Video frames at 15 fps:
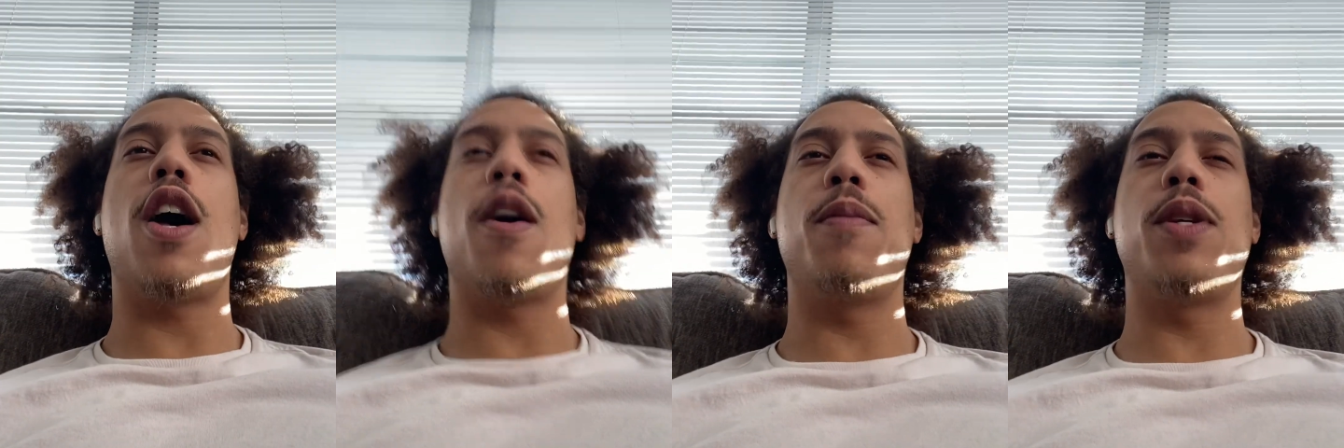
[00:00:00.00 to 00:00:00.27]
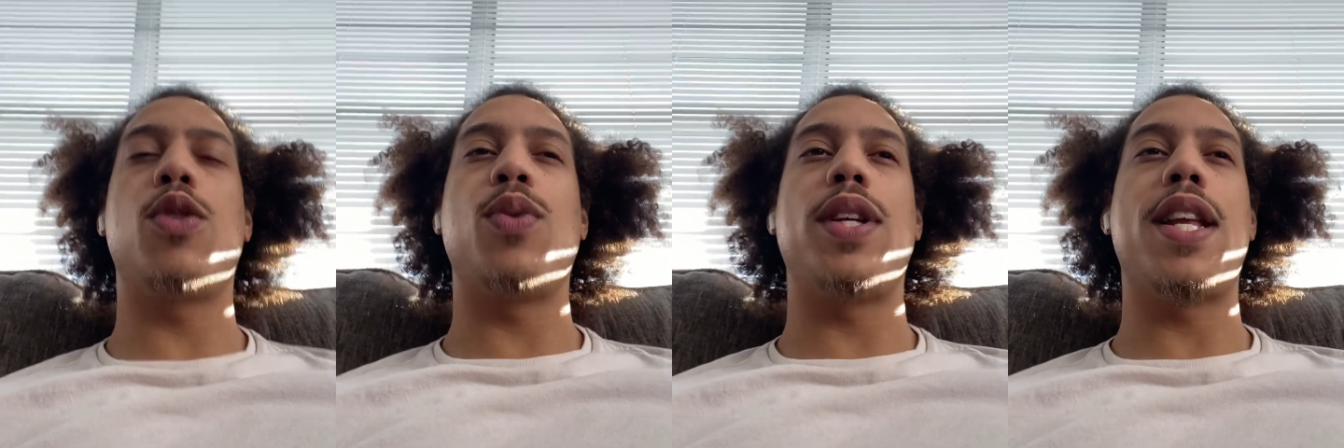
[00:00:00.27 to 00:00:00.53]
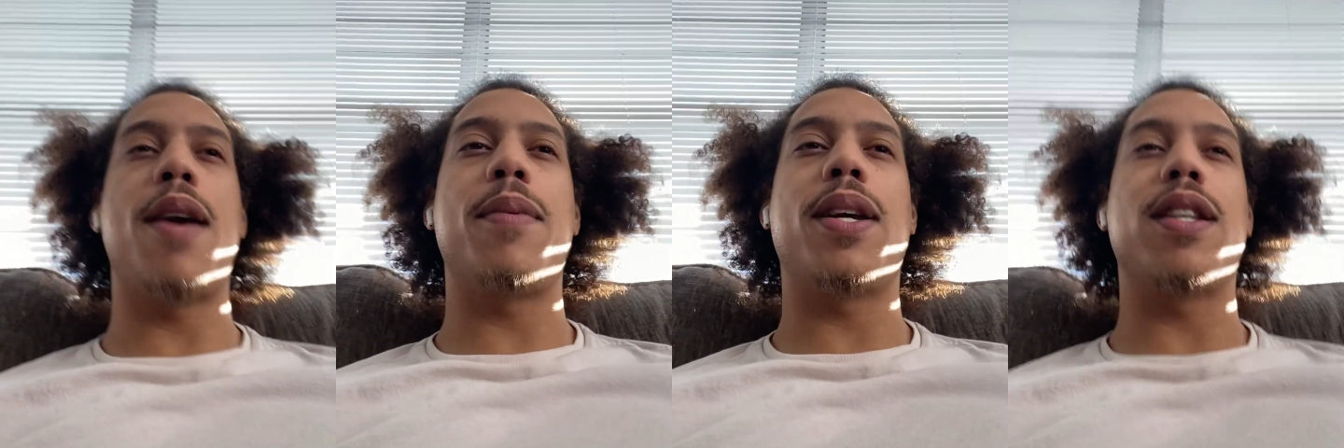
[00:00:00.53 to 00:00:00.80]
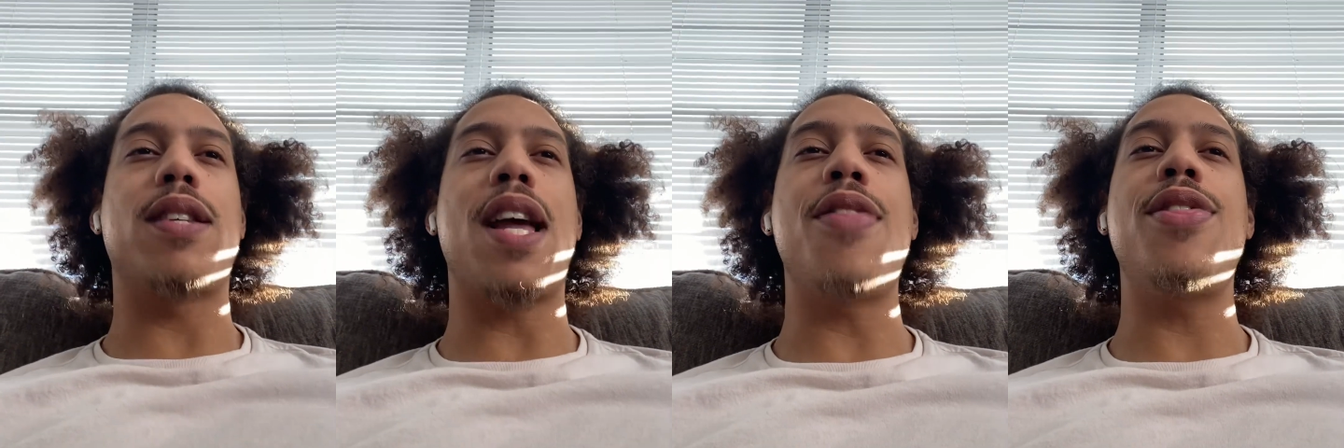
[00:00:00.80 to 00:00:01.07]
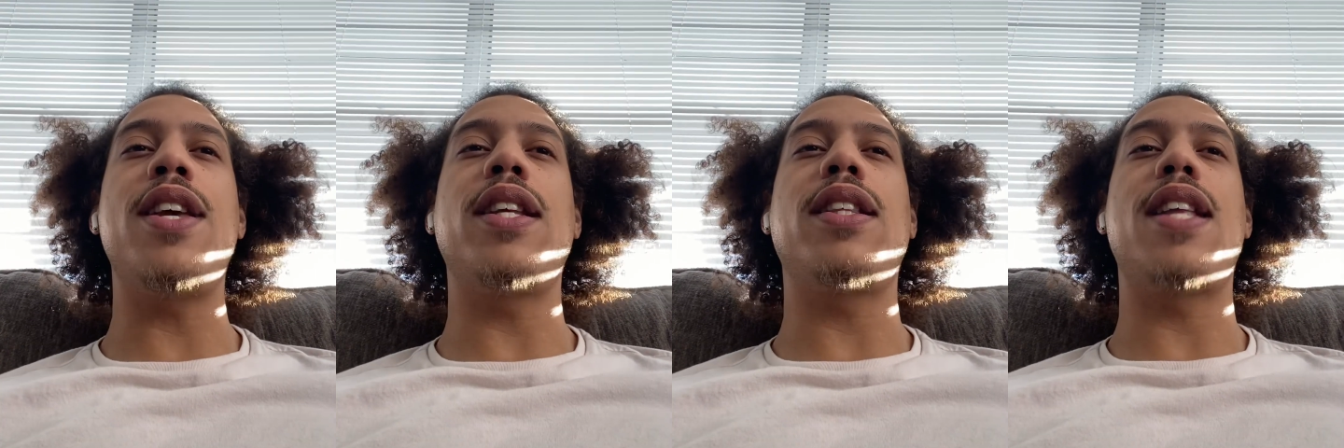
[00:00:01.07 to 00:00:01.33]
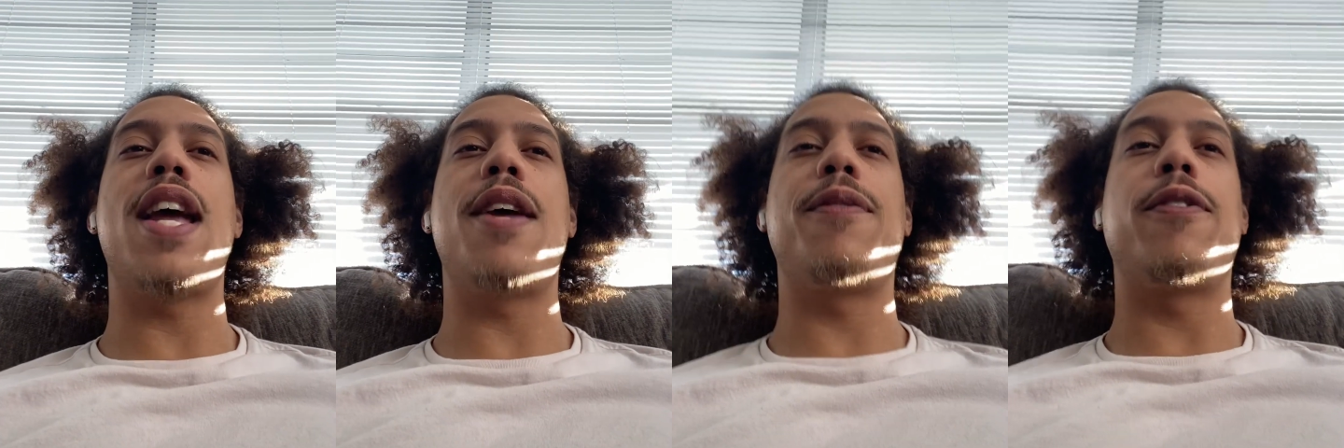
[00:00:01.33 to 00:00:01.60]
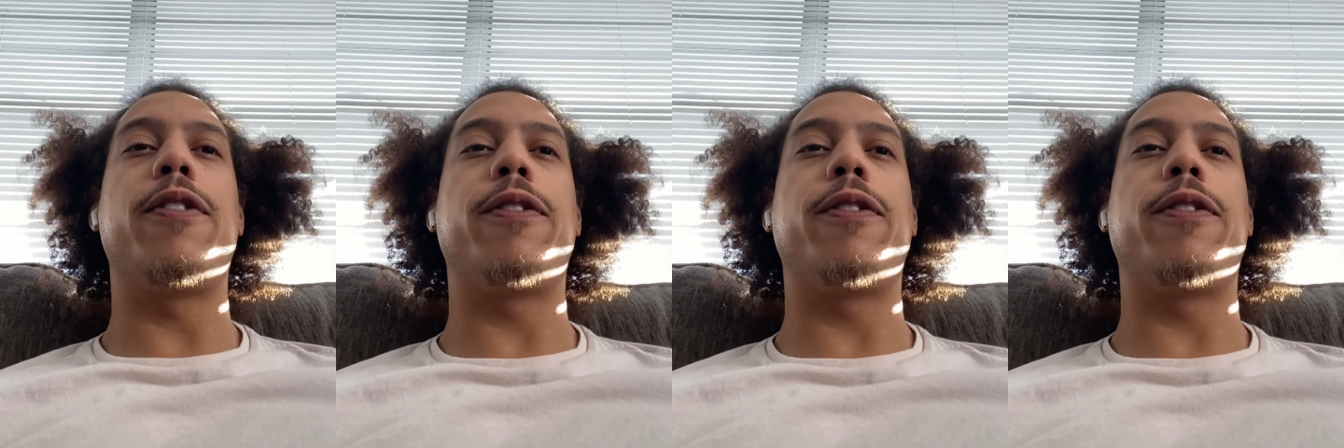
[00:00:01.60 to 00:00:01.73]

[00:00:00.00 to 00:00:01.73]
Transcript: between that, because I think that